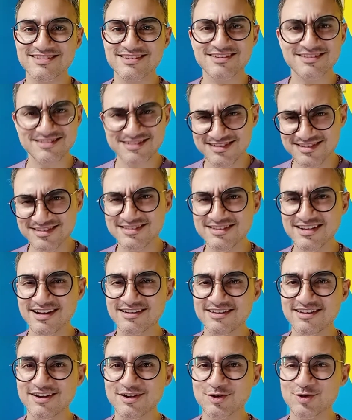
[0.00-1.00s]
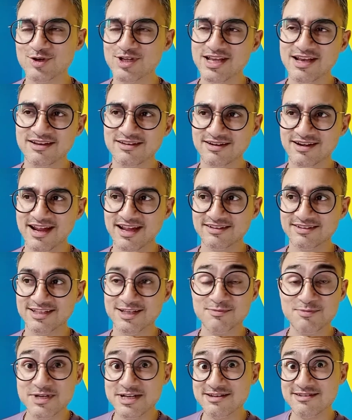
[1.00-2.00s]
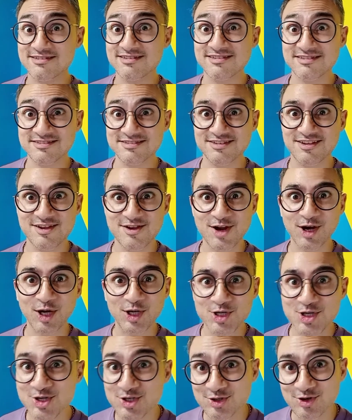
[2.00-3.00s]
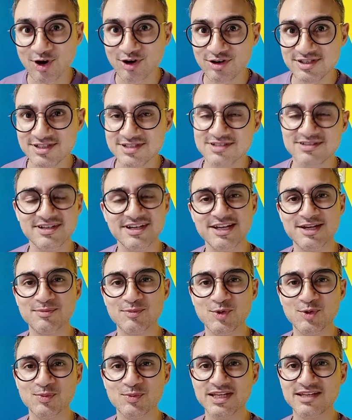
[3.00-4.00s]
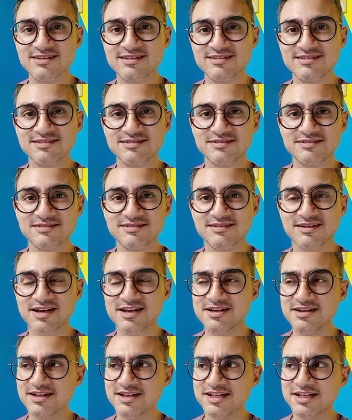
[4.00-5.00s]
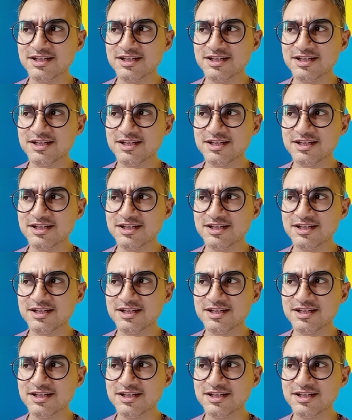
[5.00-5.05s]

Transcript: It's just that that today I rang them and this shocker came to me, right?